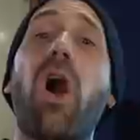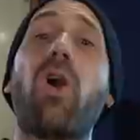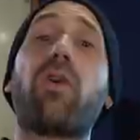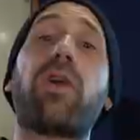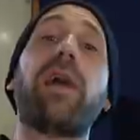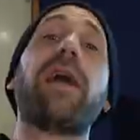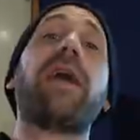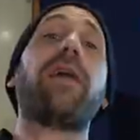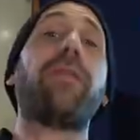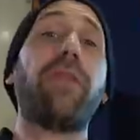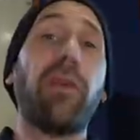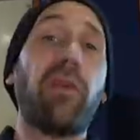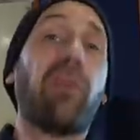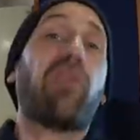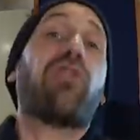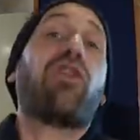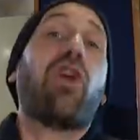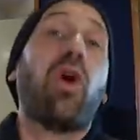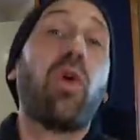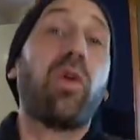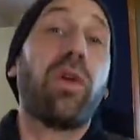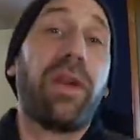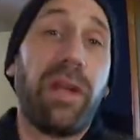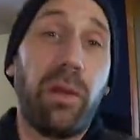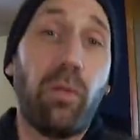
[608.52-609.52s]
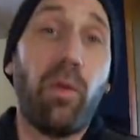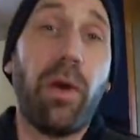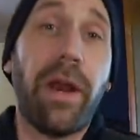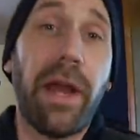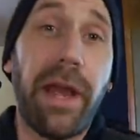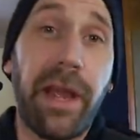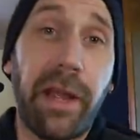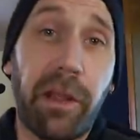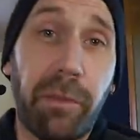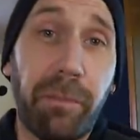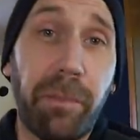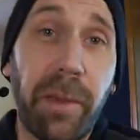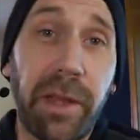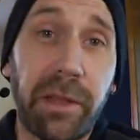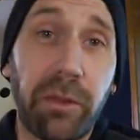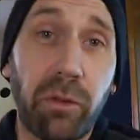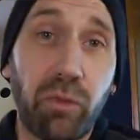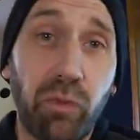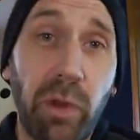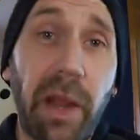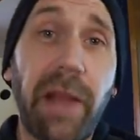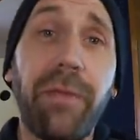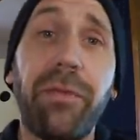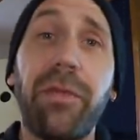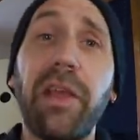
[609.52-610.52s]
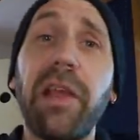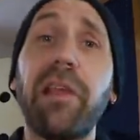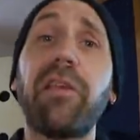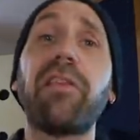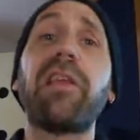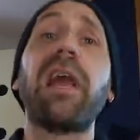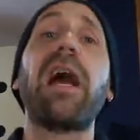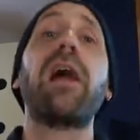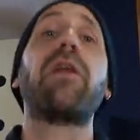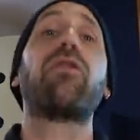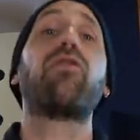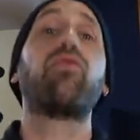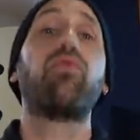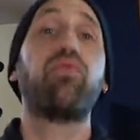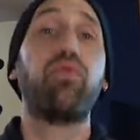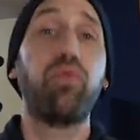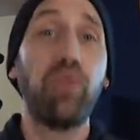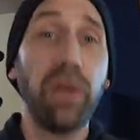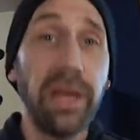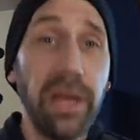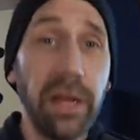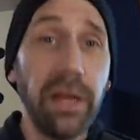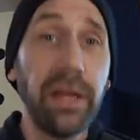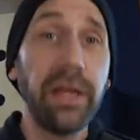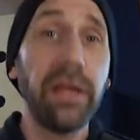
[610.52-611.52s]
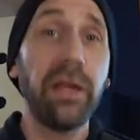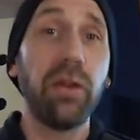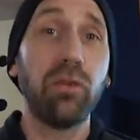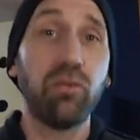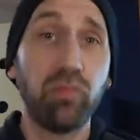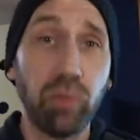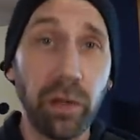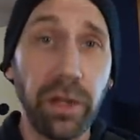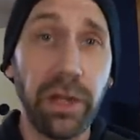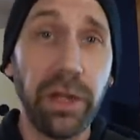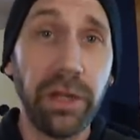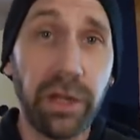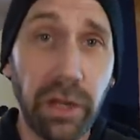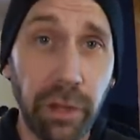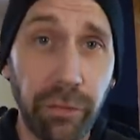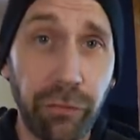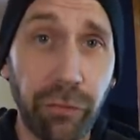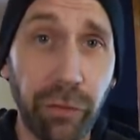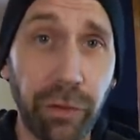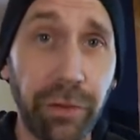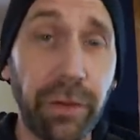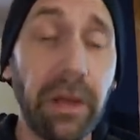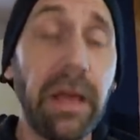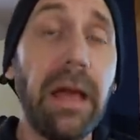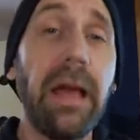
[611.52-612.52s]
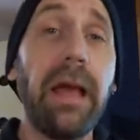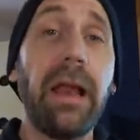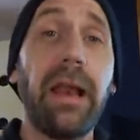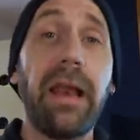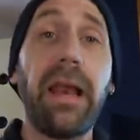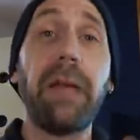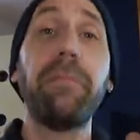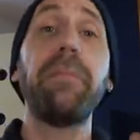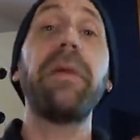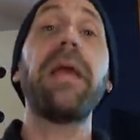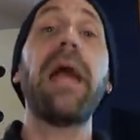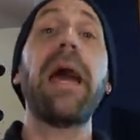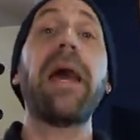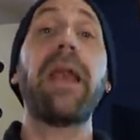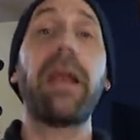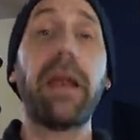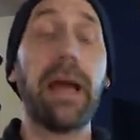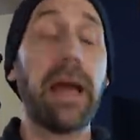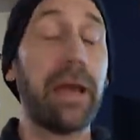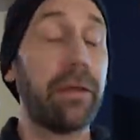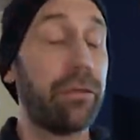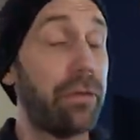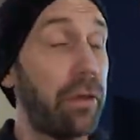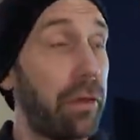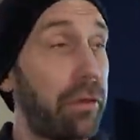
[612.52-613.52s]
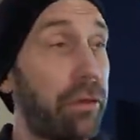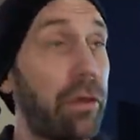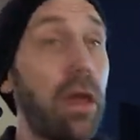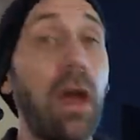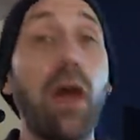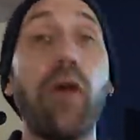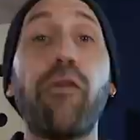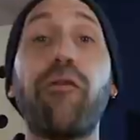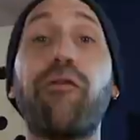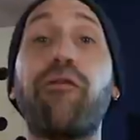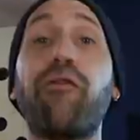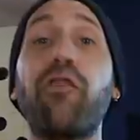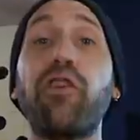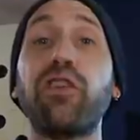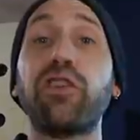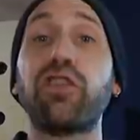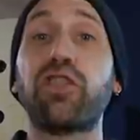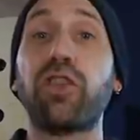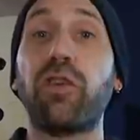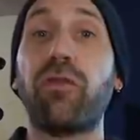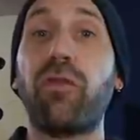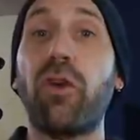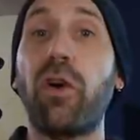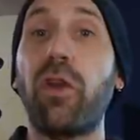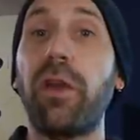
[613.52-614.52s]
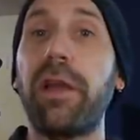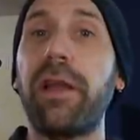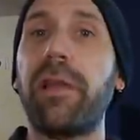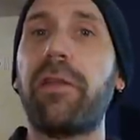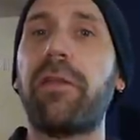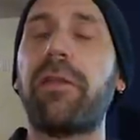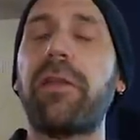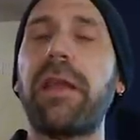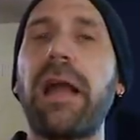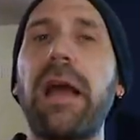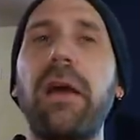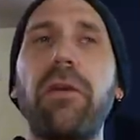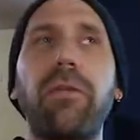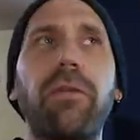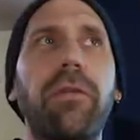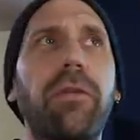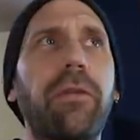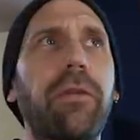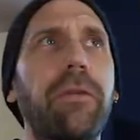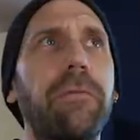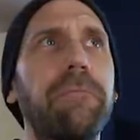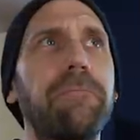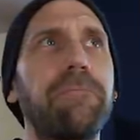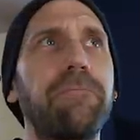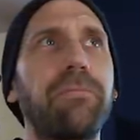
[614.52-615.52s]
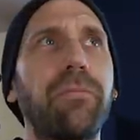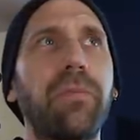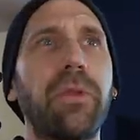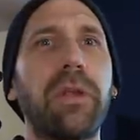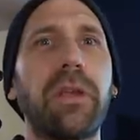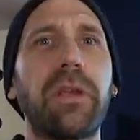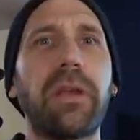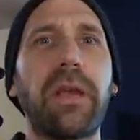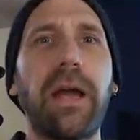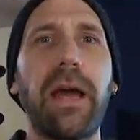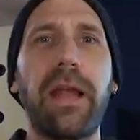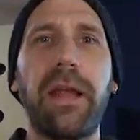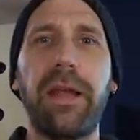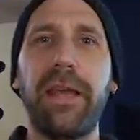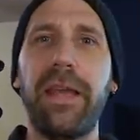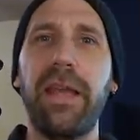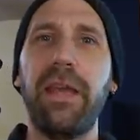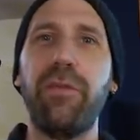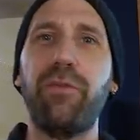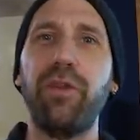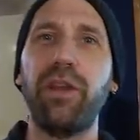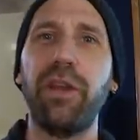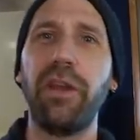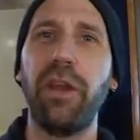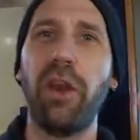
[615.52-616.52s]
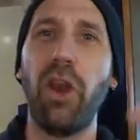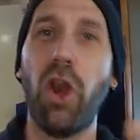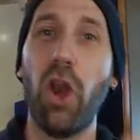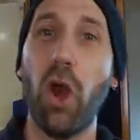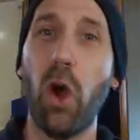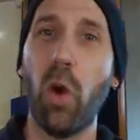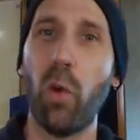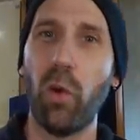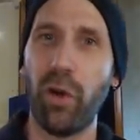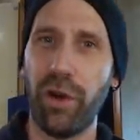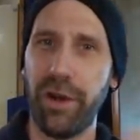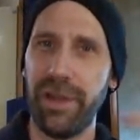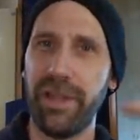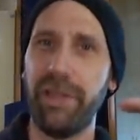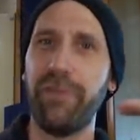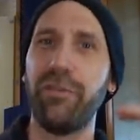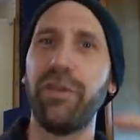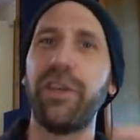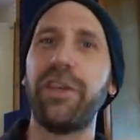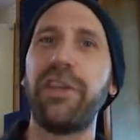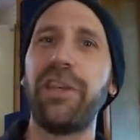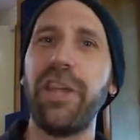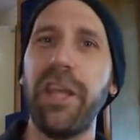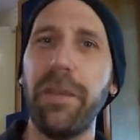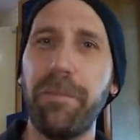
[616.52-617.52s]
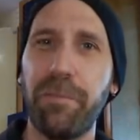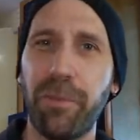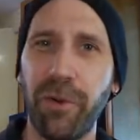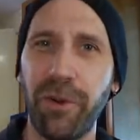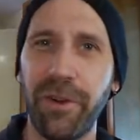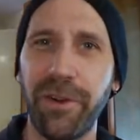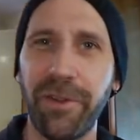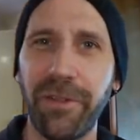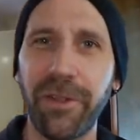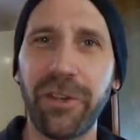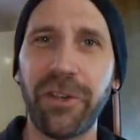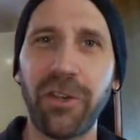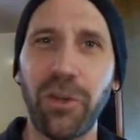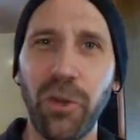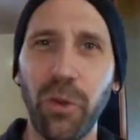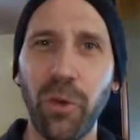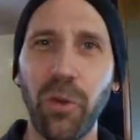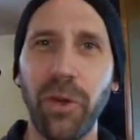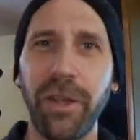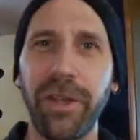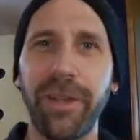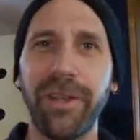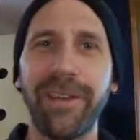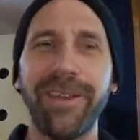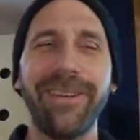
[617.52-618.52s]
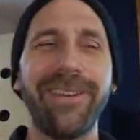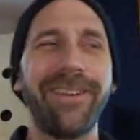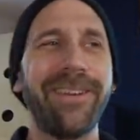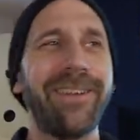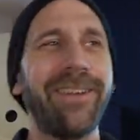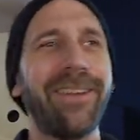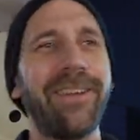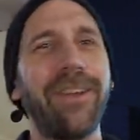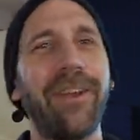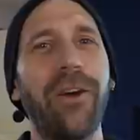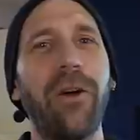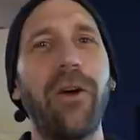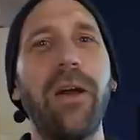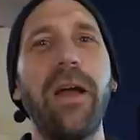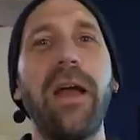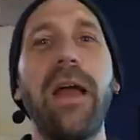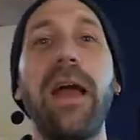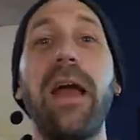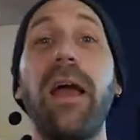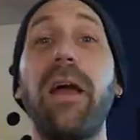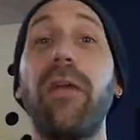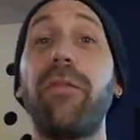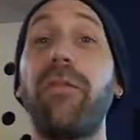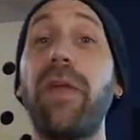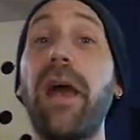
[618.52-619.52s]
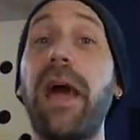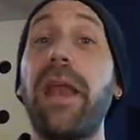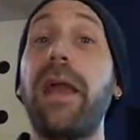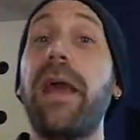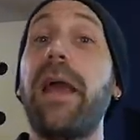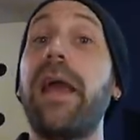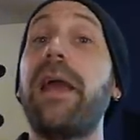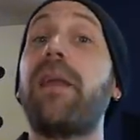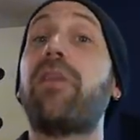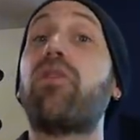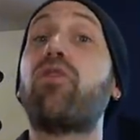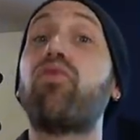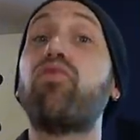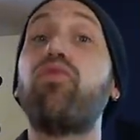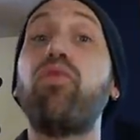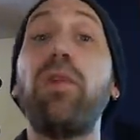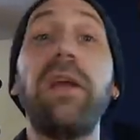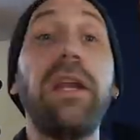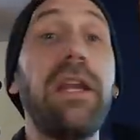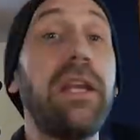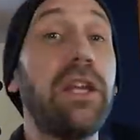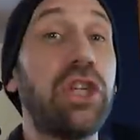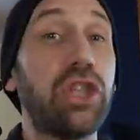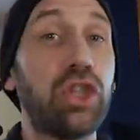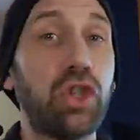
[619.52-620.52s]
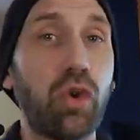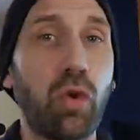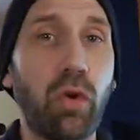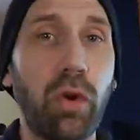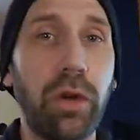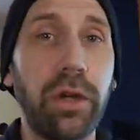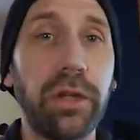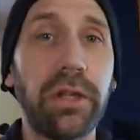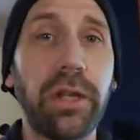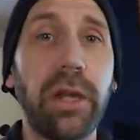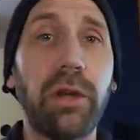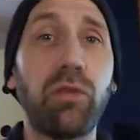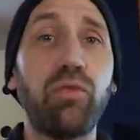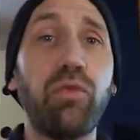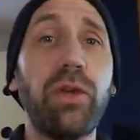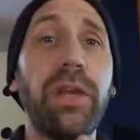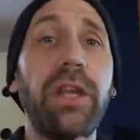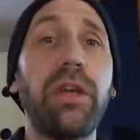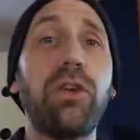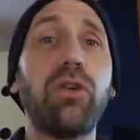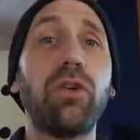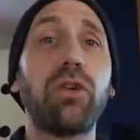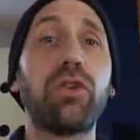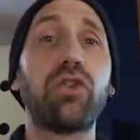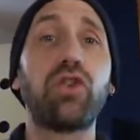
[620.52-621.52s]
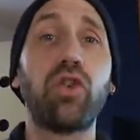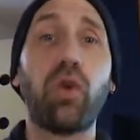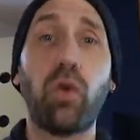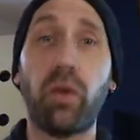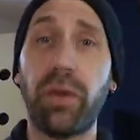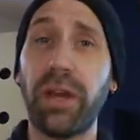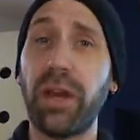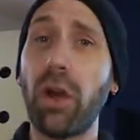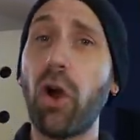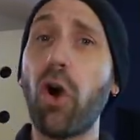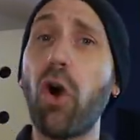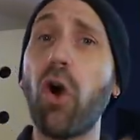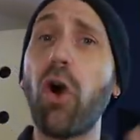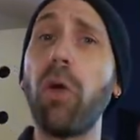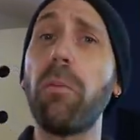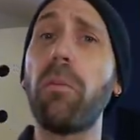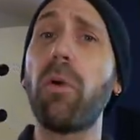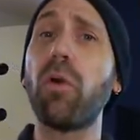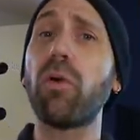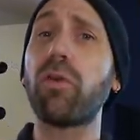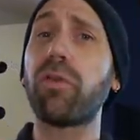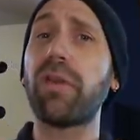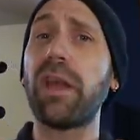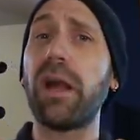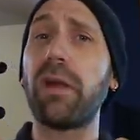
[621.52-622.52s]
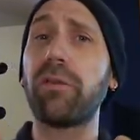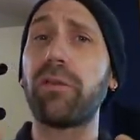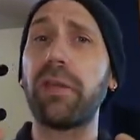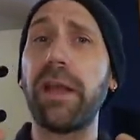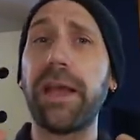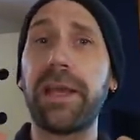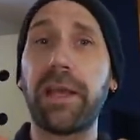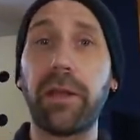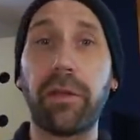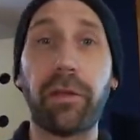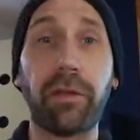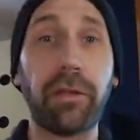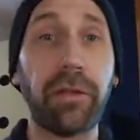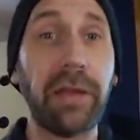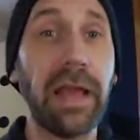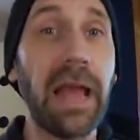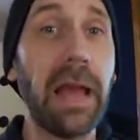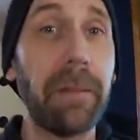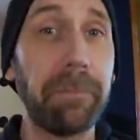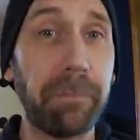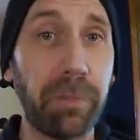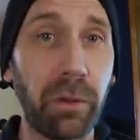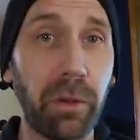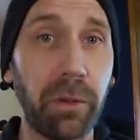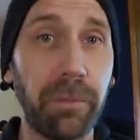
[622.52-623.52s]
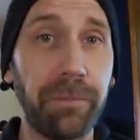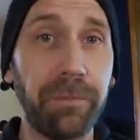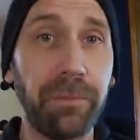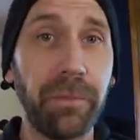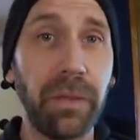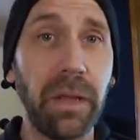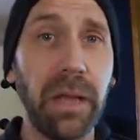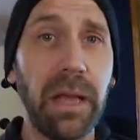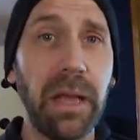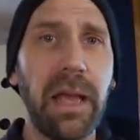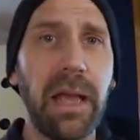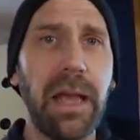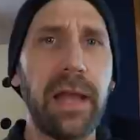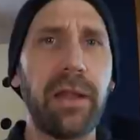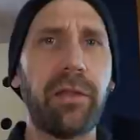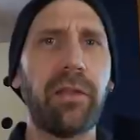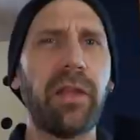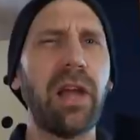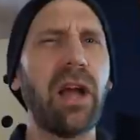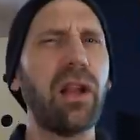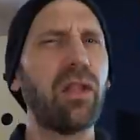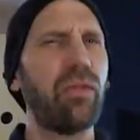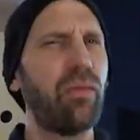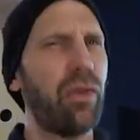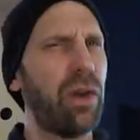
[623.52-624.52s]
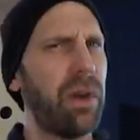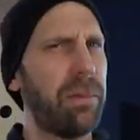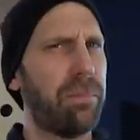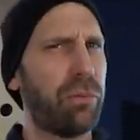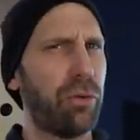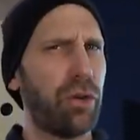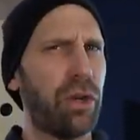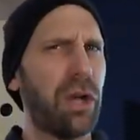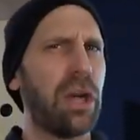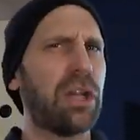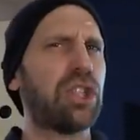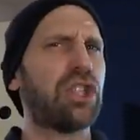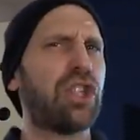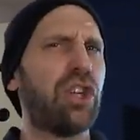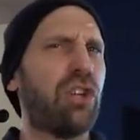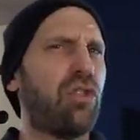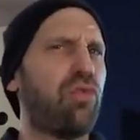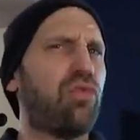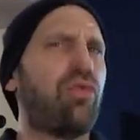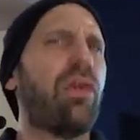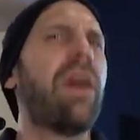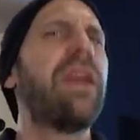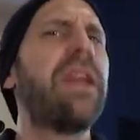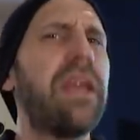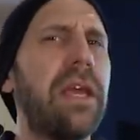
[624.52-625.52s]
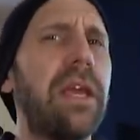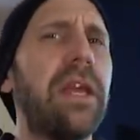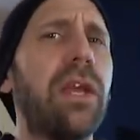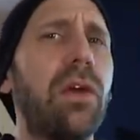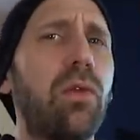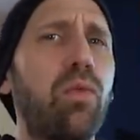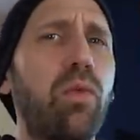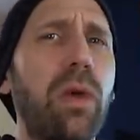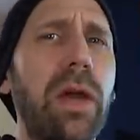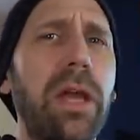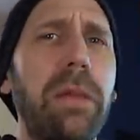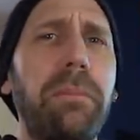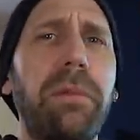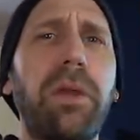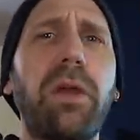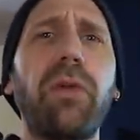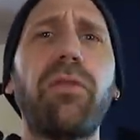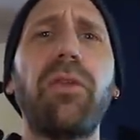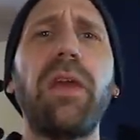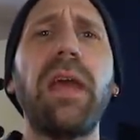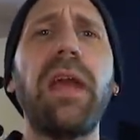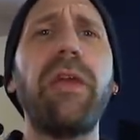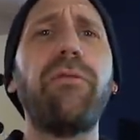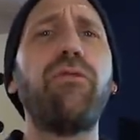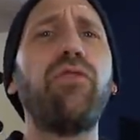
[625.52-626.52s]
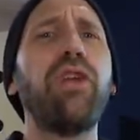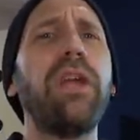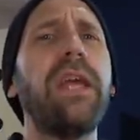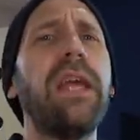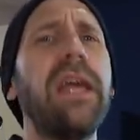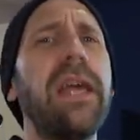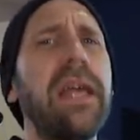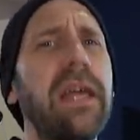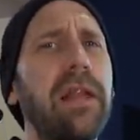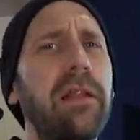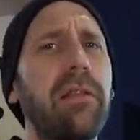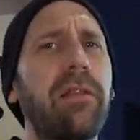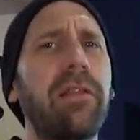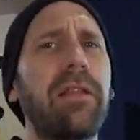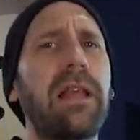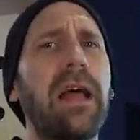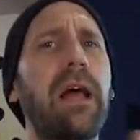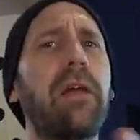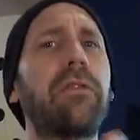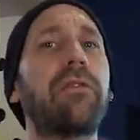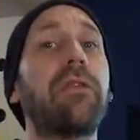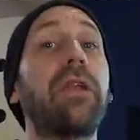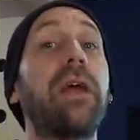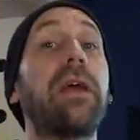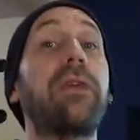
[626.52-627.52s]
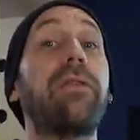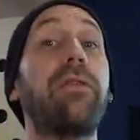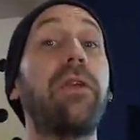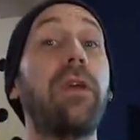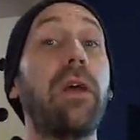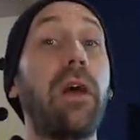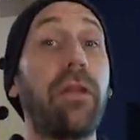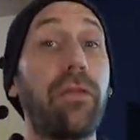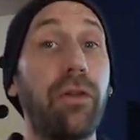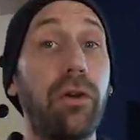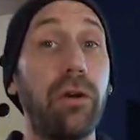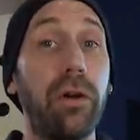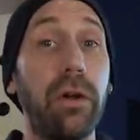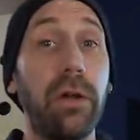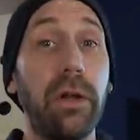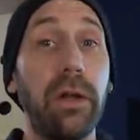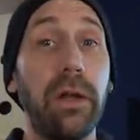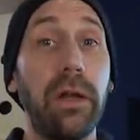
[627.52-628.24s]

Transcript: Okay, and this is totally what I expected, right? This sounds really, really different. Let me analyze this. First of all, it sounds even lower, even deeper, the tuning, you know. Then it's really short and really controlled. It almost sounds like a sample. It sounds very production ready in a way, because every hit sounds like the other.